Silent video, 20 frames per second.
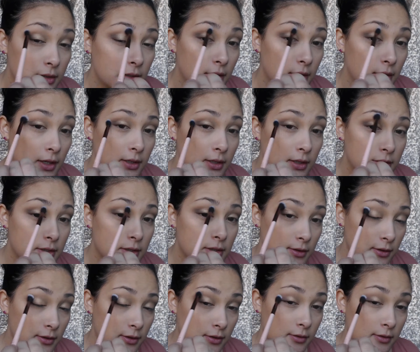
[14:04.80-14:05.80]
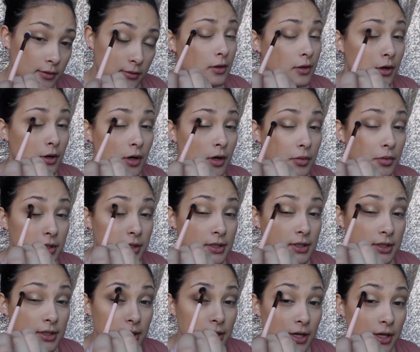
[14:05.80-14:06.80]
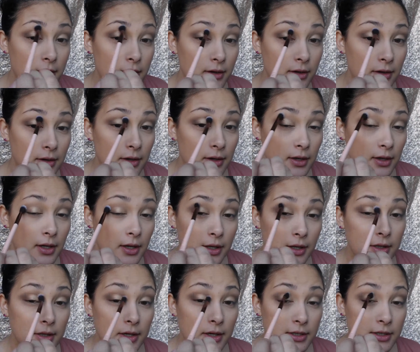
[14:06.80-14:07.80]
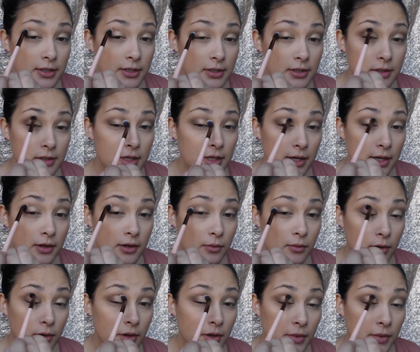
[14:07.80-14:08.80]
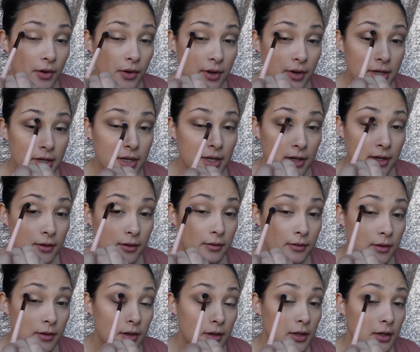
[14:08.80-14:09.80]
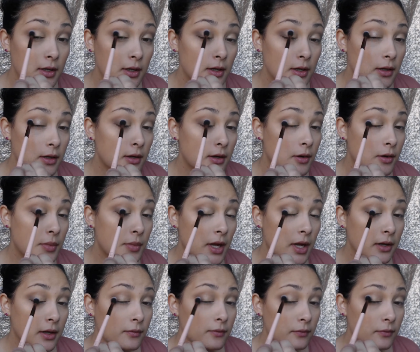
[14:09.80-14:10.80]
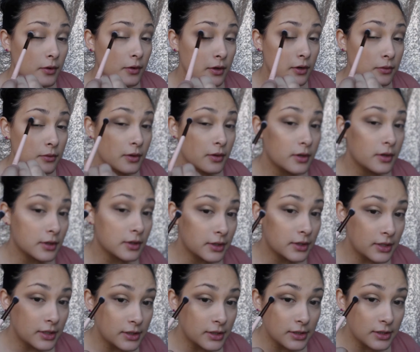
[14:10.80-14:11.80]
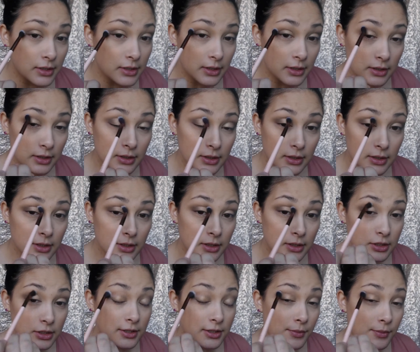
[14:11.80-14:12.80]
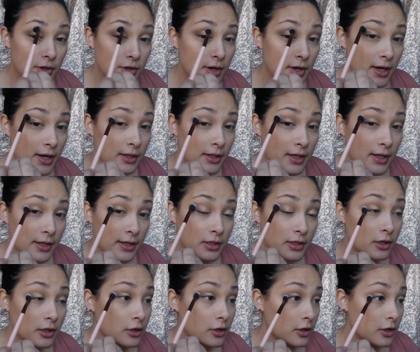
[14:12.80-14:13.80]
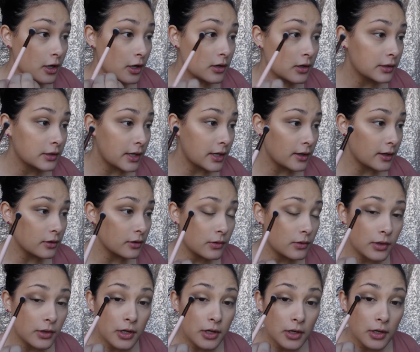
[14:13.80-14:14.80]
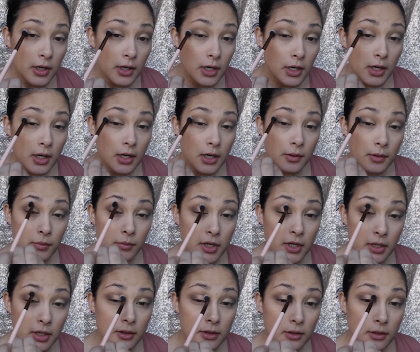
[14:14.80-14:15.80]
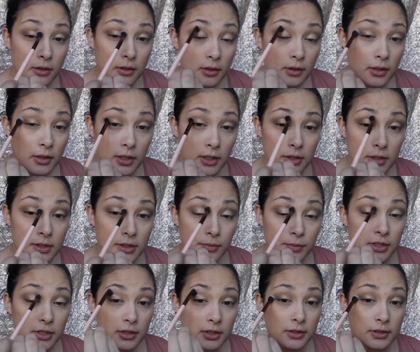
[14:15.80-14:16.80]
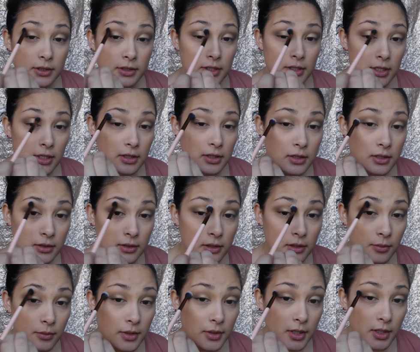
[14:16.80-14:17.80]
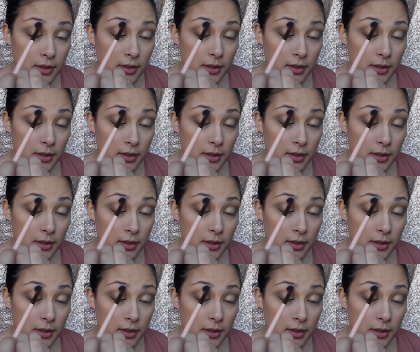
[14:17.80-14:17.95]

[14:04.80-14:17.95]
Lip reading: until they're all blended together, and then I just kind of work my way down, go back and forth where the shimmer and that darker color on the outer corner meet, and just blend those together a little bit.